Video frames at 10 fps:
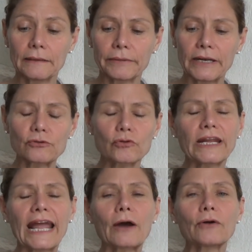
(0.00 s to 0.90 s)
But I was
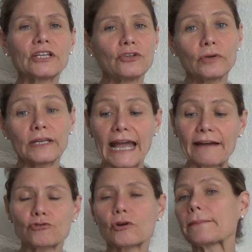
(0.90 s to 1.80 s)
wondering, how can you
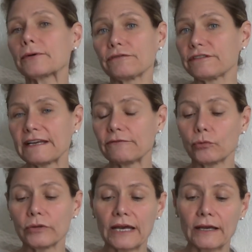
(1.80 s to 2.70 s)
have tropical flavor
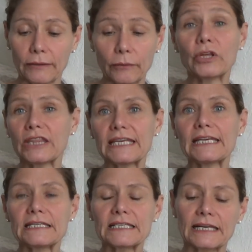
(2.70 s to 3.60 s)
without with
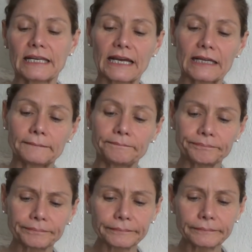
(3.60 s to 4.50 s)
heat and not...
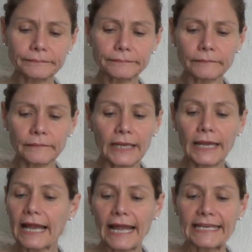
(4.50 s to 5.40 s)

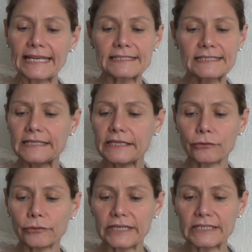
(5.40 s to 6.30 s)
I can't see the
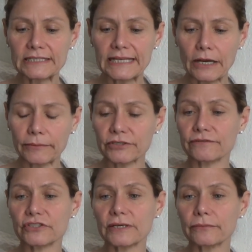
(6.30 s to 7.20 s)
ingredients now because
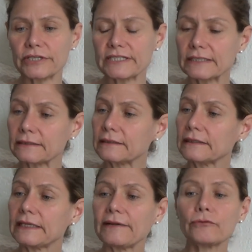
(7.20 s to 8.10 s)
for some reason,
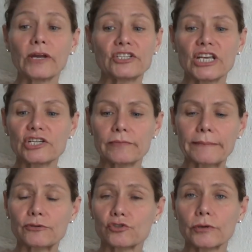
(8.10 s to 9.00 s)
even though I changed my
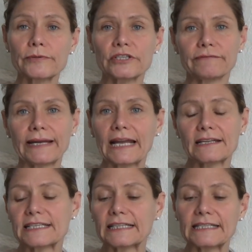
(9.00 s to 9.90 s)
prescription of my
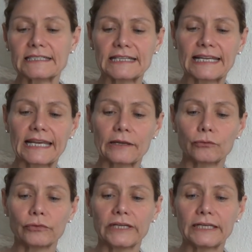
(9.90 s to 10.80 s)
contact lenses, I can't
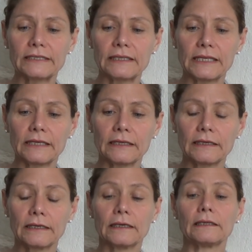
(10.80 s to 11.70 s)
read the
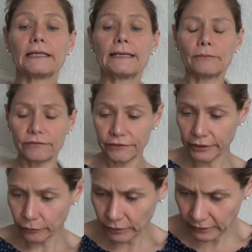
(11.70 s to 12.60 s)
label
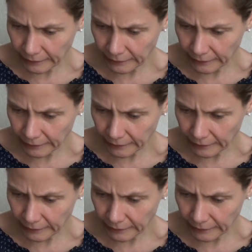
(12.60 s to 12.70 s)
very well.